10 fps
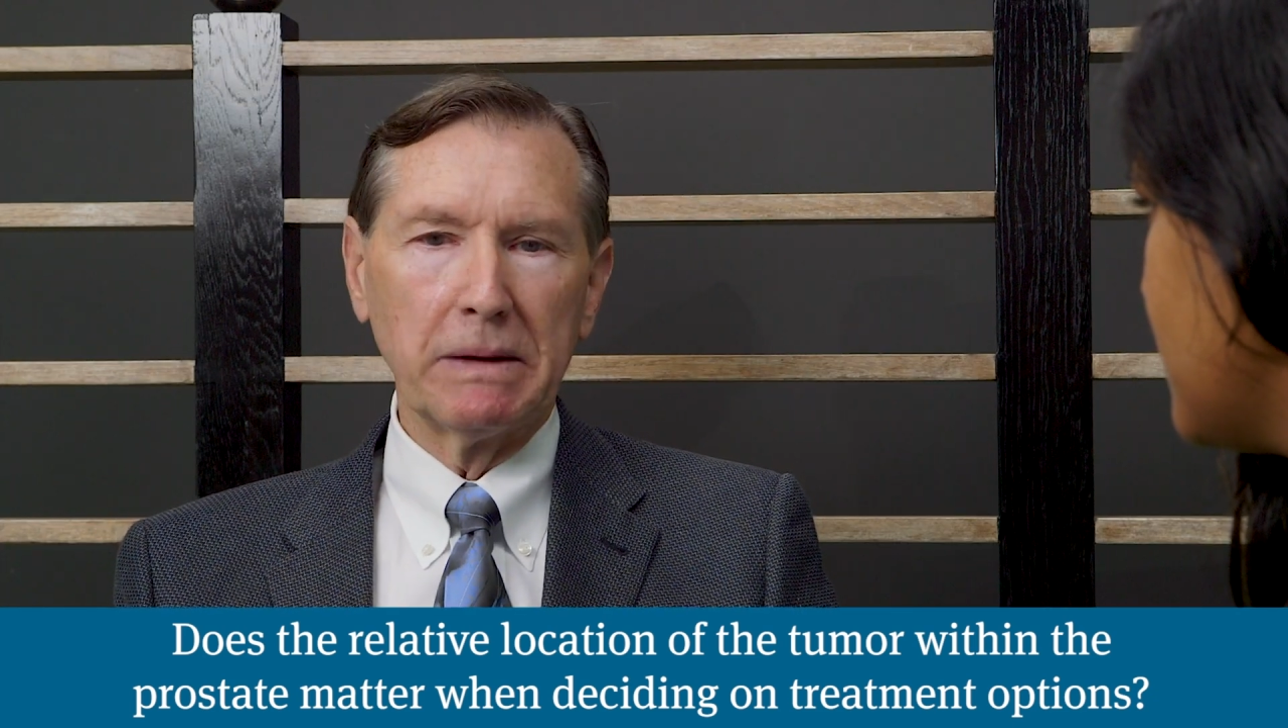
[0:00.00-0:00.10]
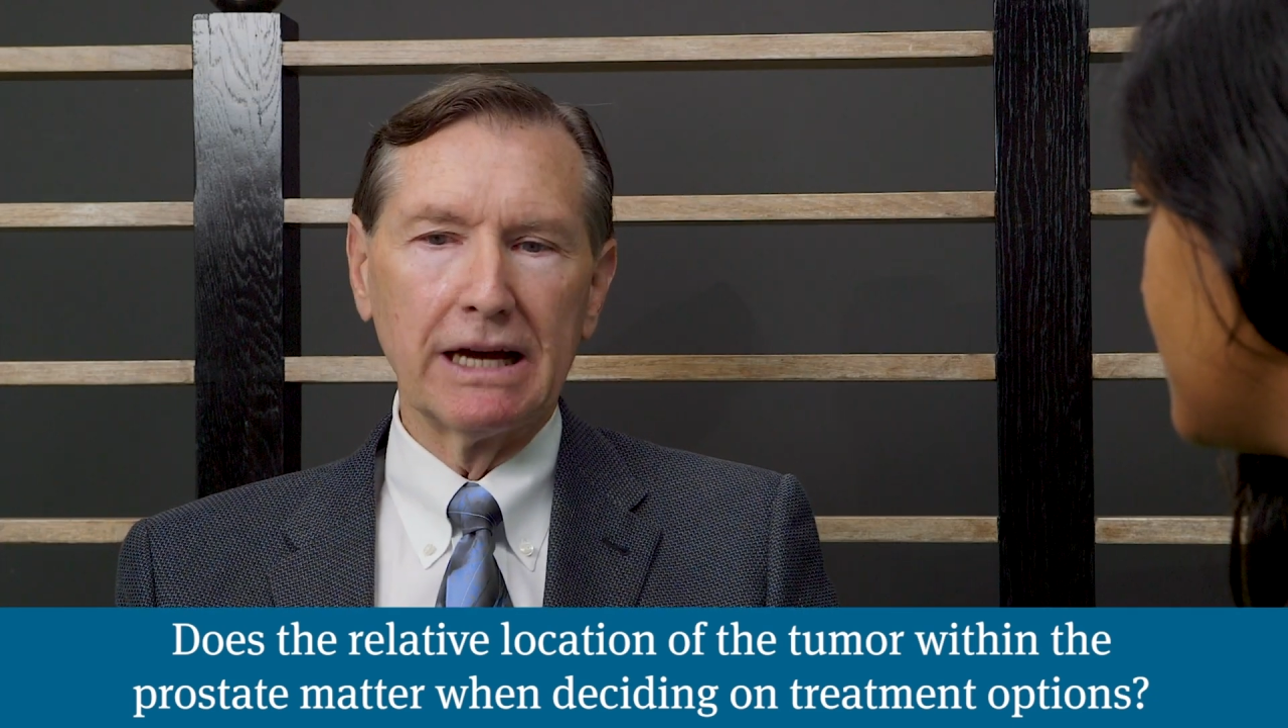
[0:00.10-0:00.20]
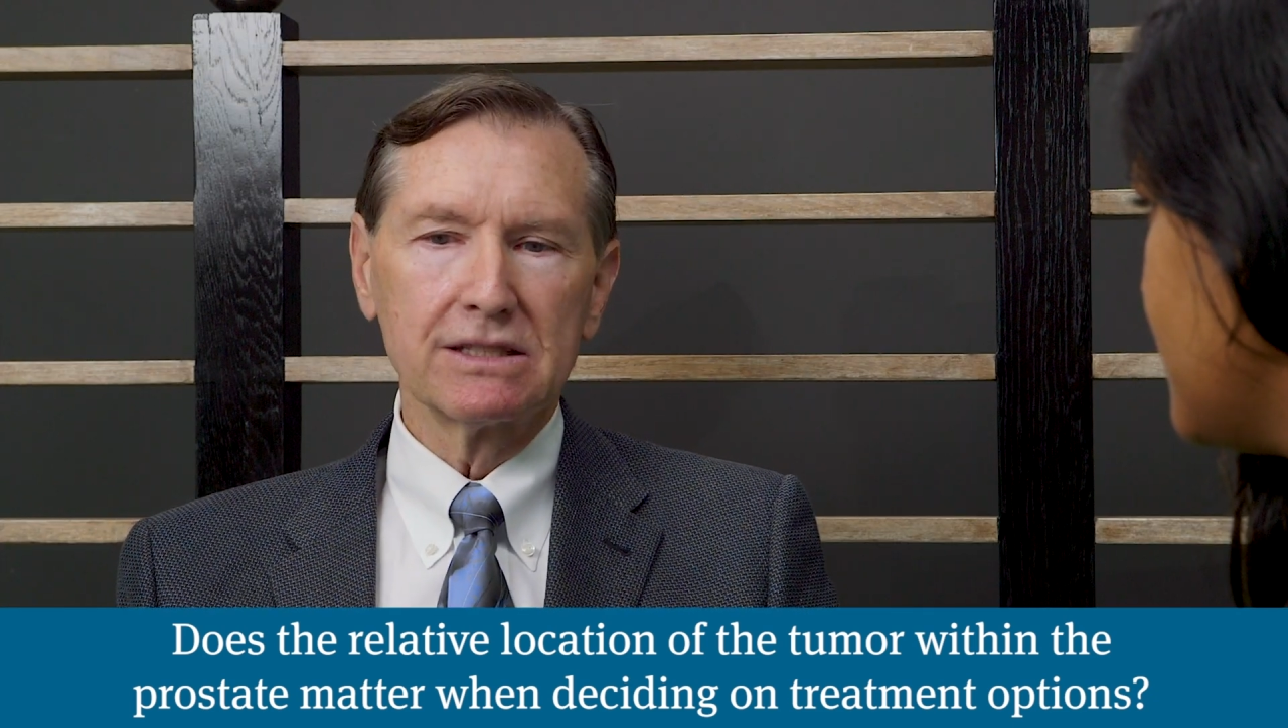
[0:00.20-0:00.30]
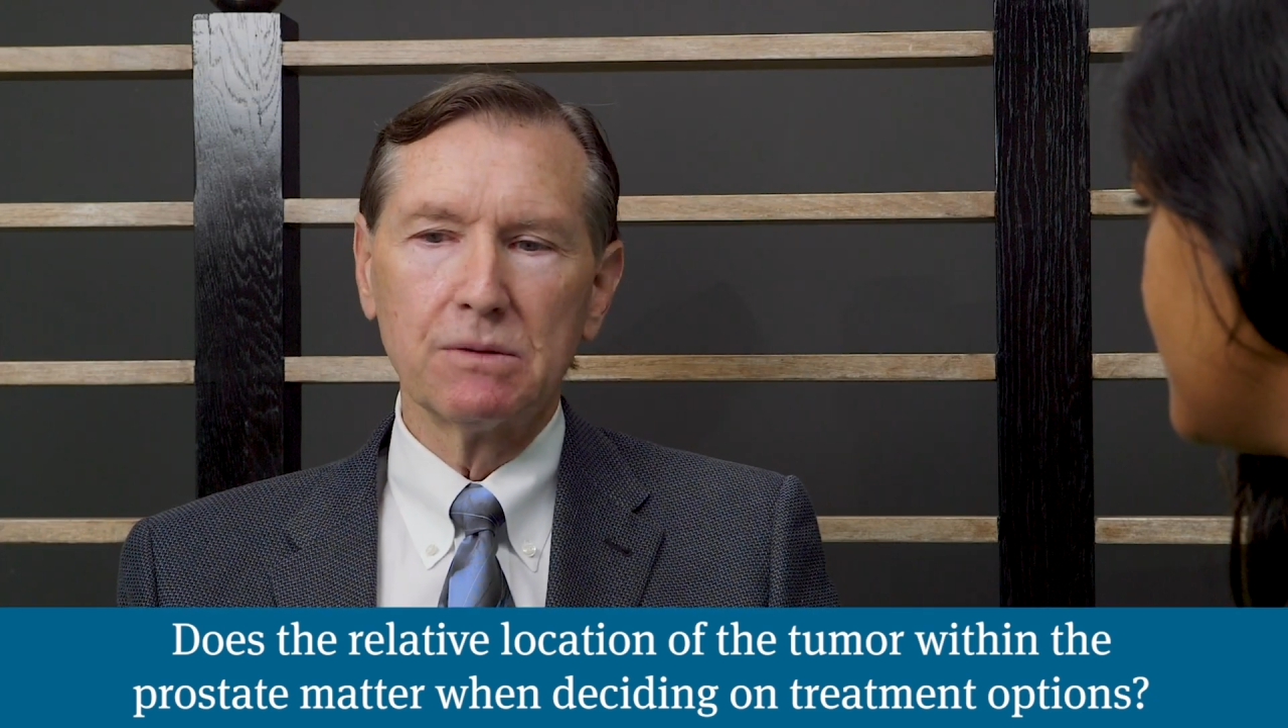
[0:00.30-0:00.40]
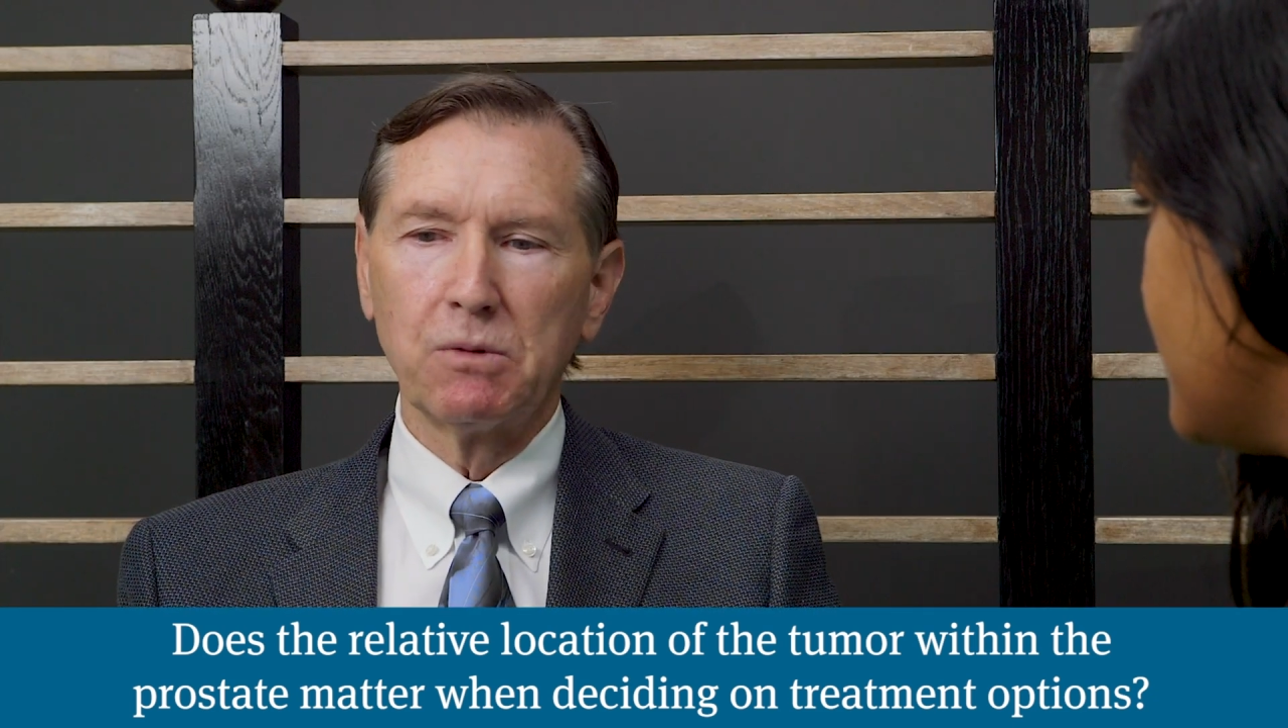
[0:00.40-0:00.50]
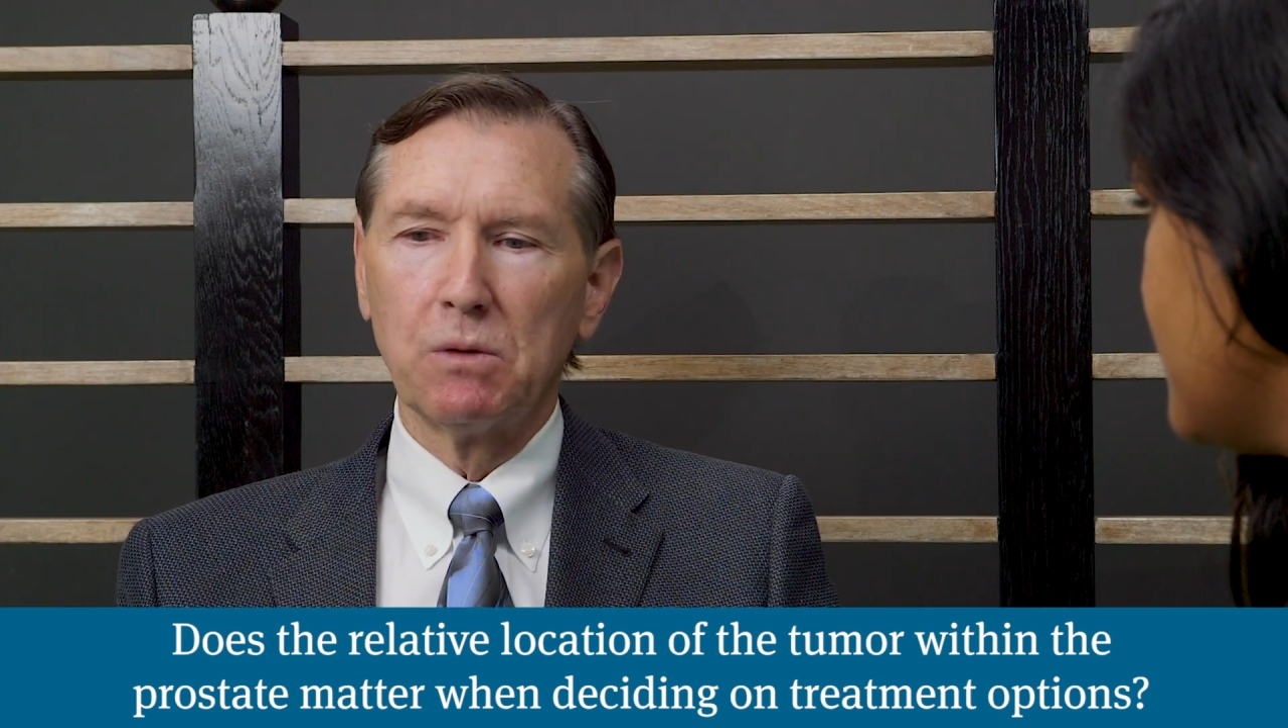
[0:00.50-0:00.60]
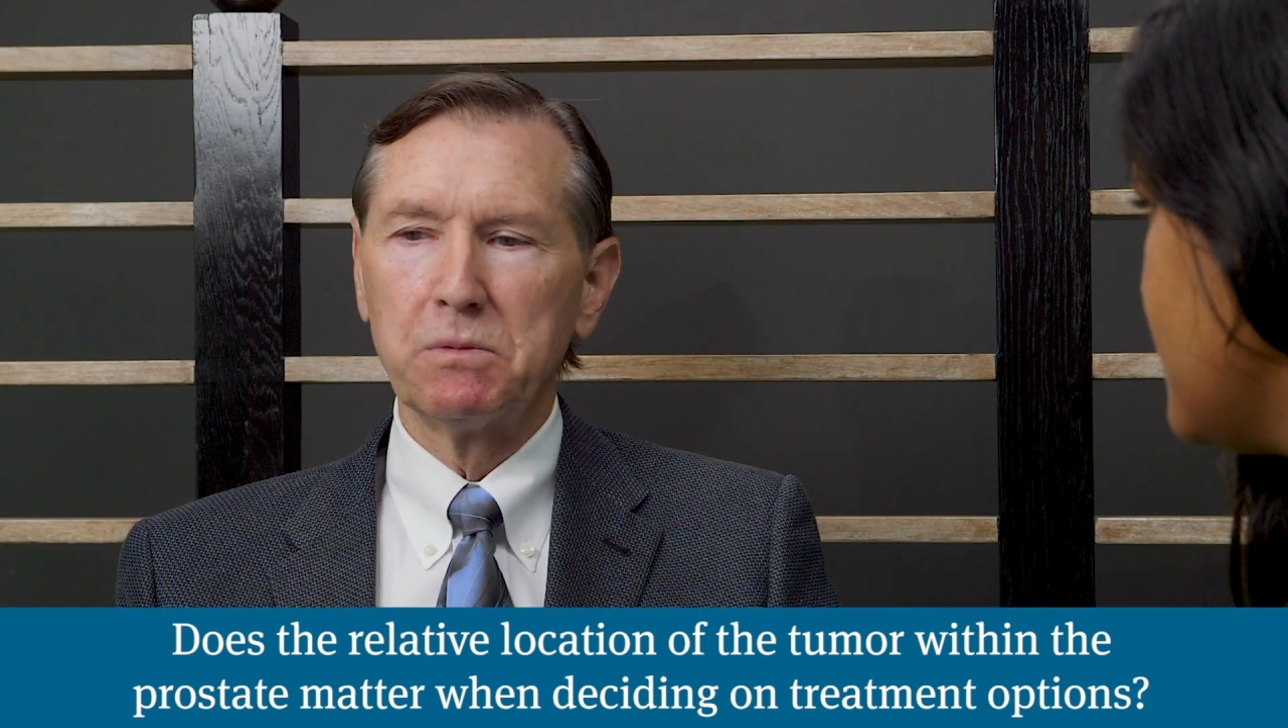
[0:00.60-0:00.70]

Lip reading: basketball